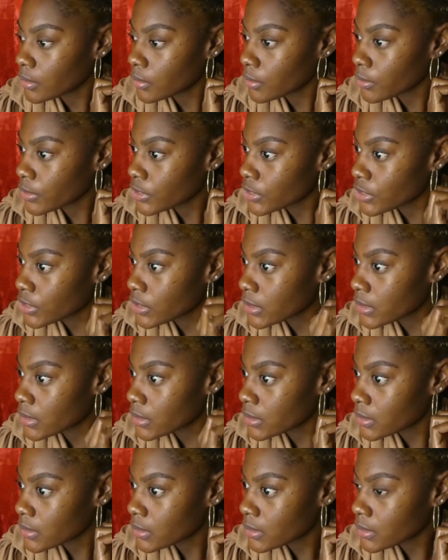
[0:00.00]
Lord
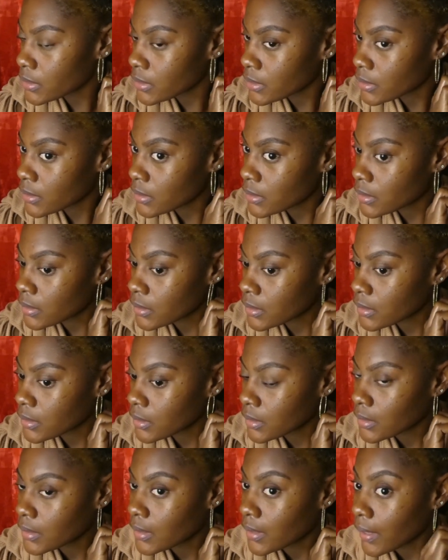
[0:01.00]
Jesus
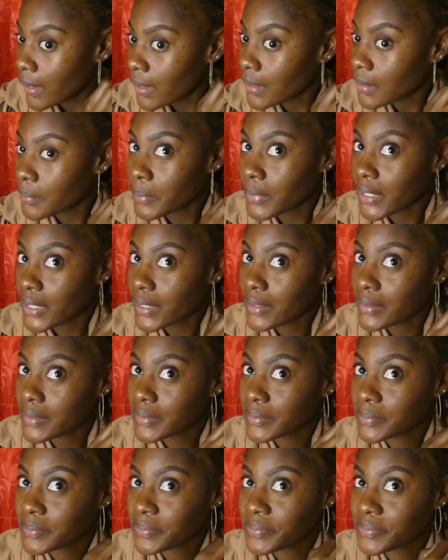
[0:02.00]
and me.
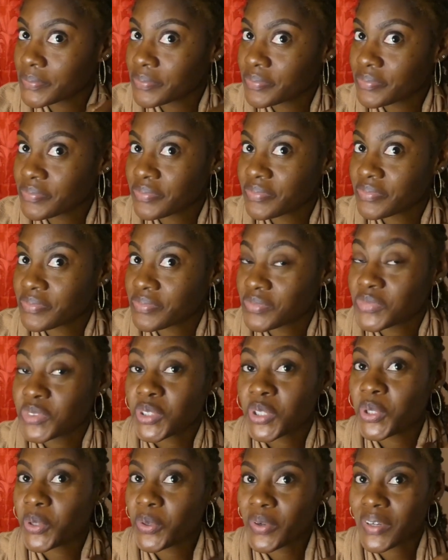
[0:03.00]

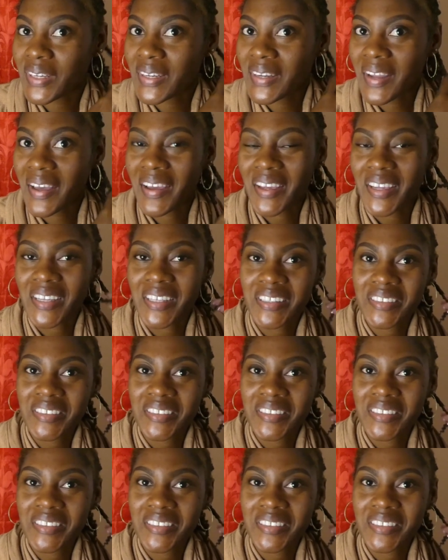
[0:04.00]
The Lord and I